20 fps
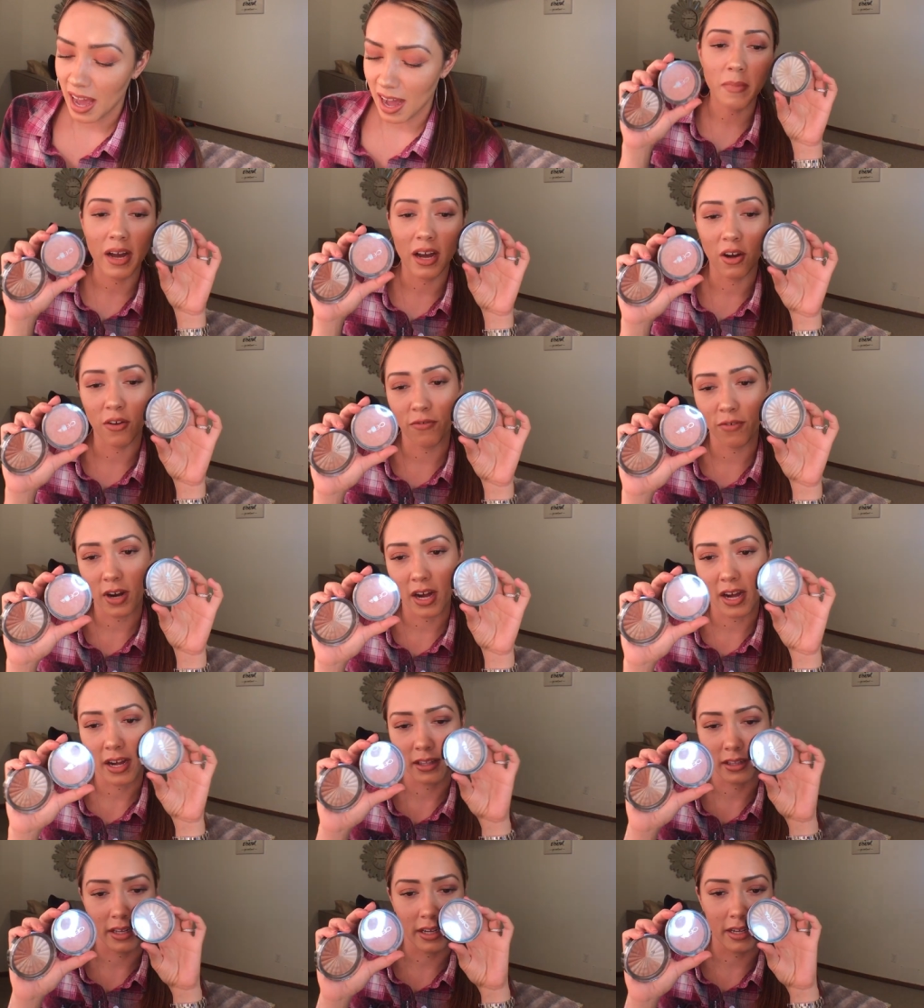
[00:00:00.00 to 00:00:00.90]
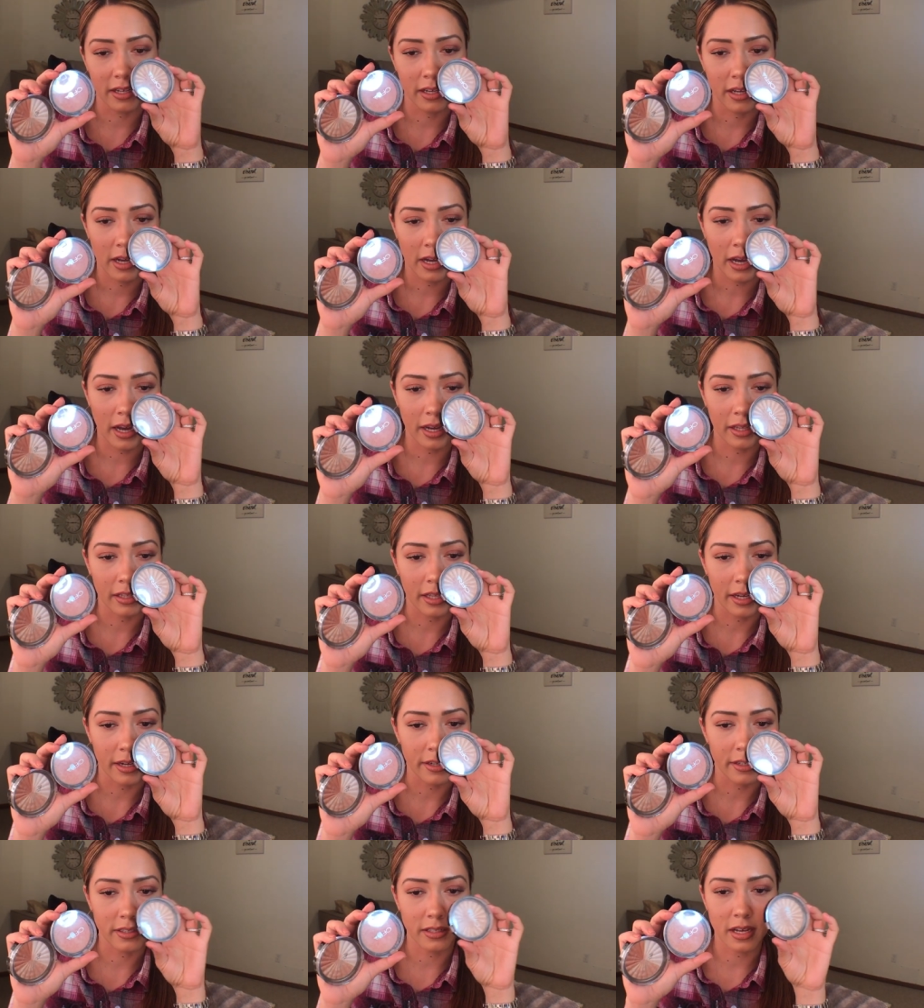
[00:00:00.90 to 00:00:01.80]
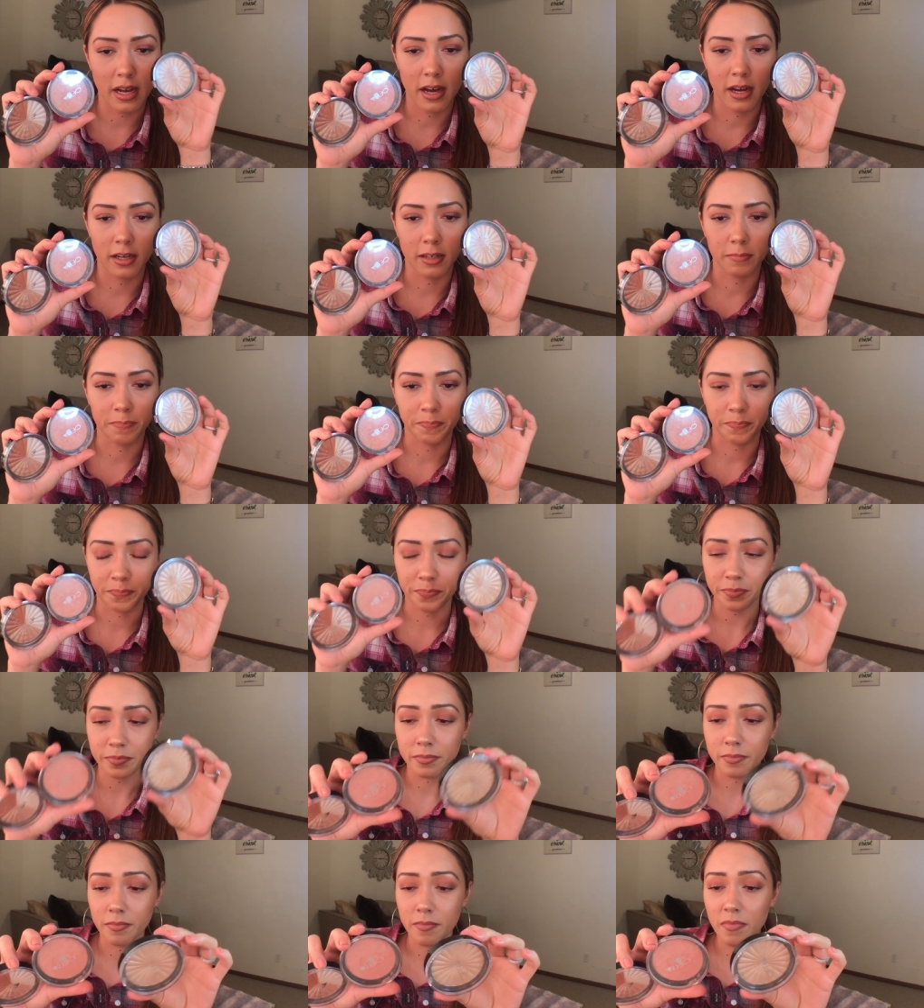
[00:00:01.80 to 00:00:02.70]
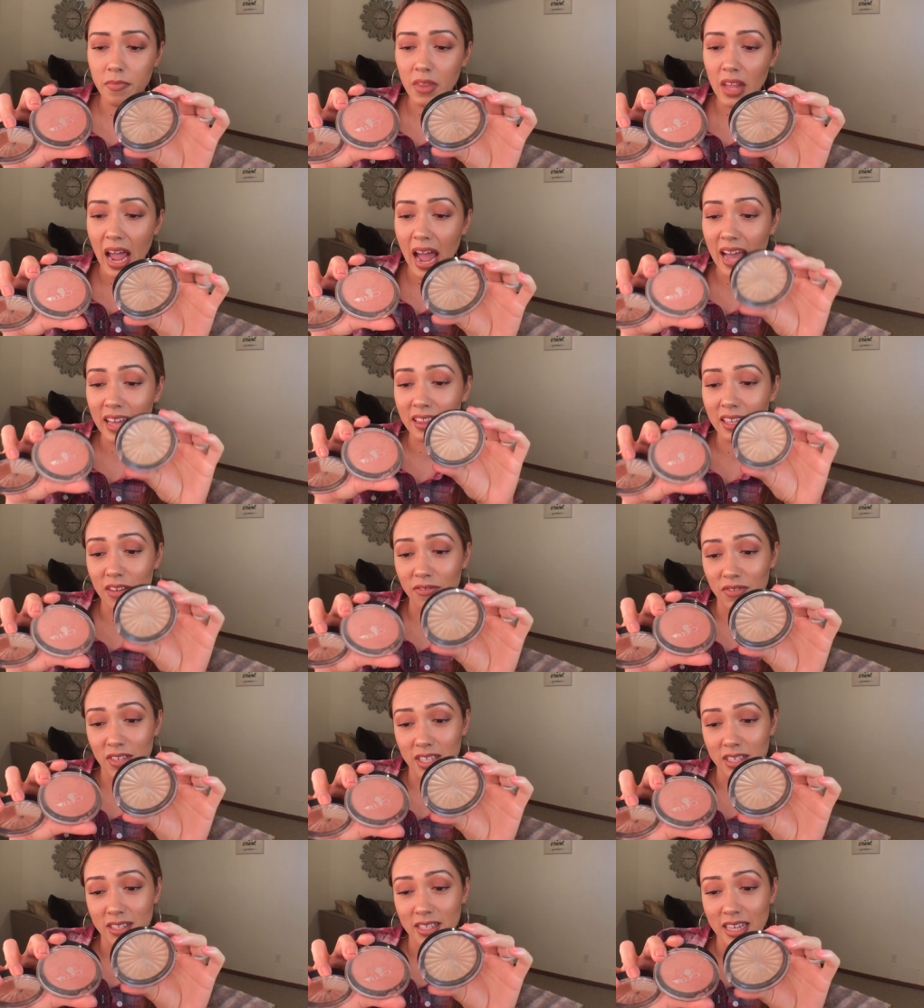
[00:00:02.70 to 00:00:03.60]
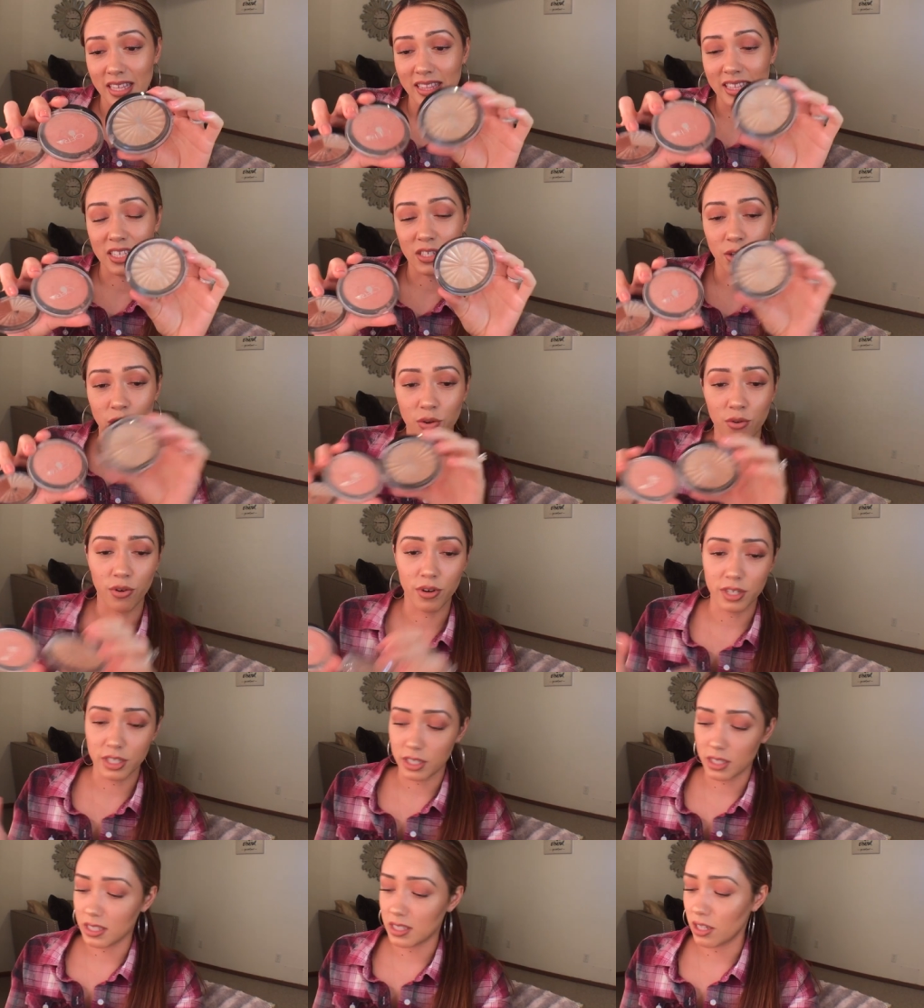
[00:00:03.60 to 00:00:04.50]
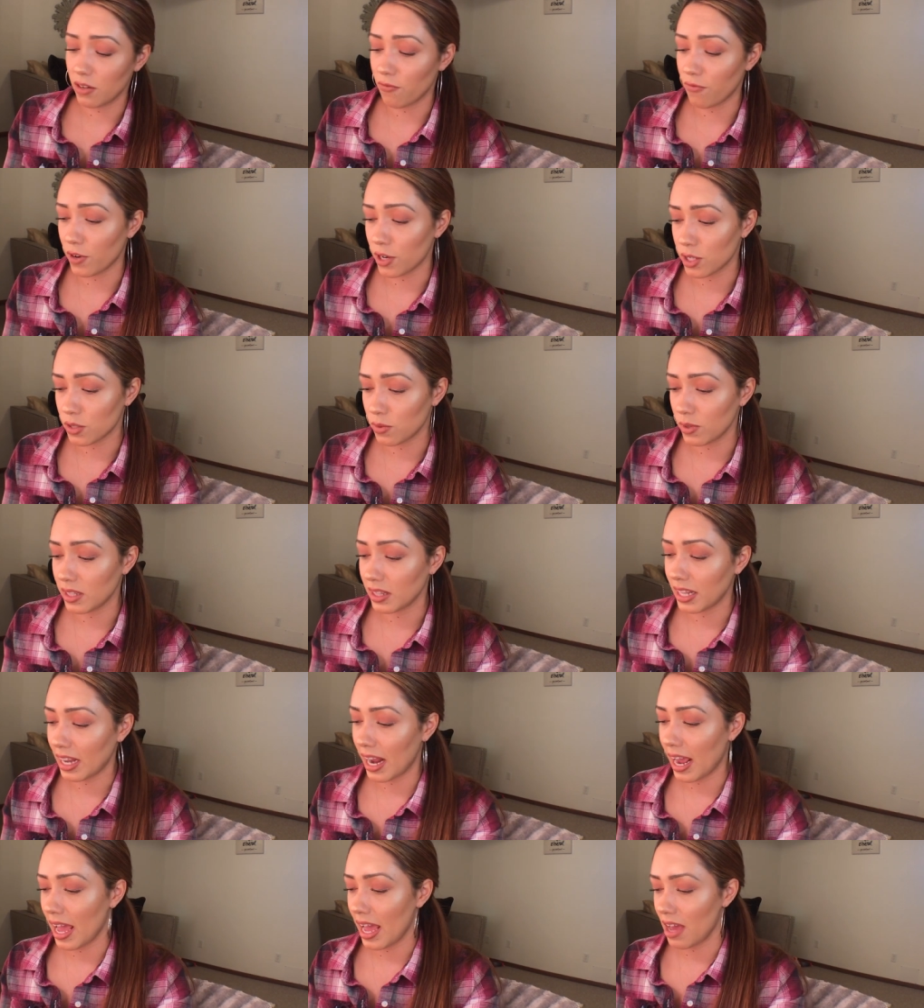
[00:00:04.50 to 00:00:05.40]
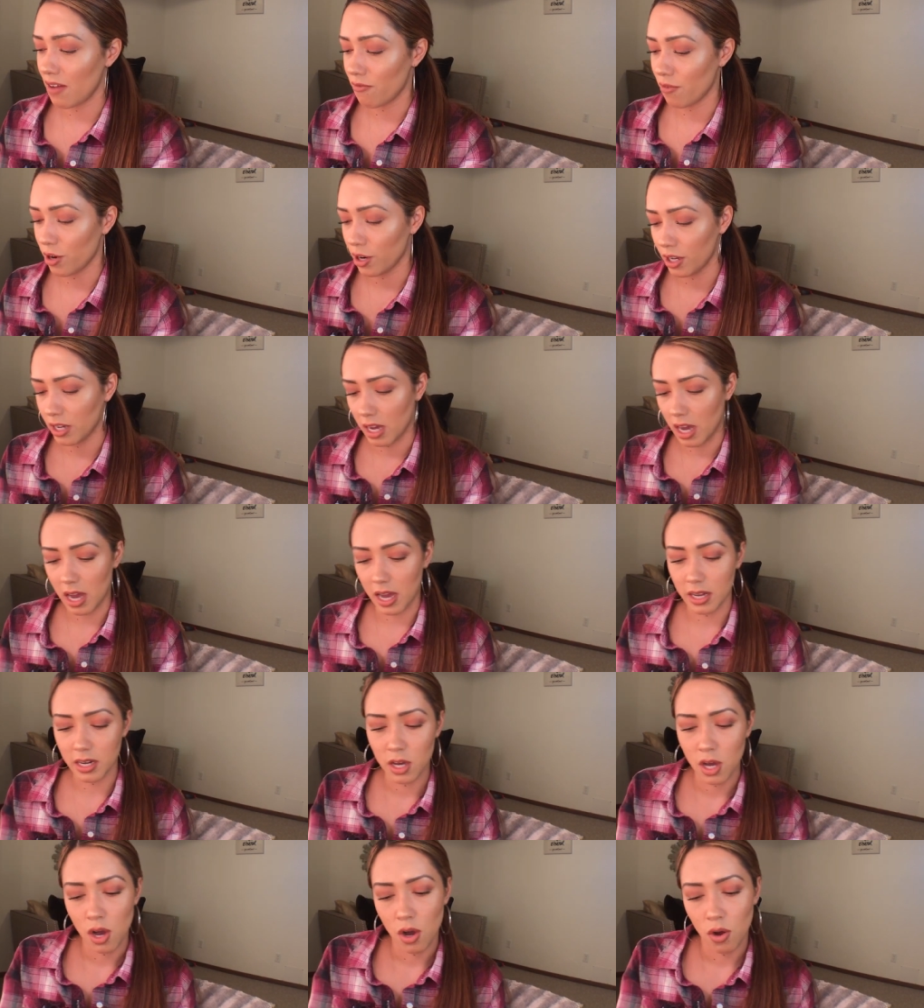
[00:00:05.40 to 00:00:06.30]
My OFRA highlighters. I love these. These are gorgeous. The first one that I ever got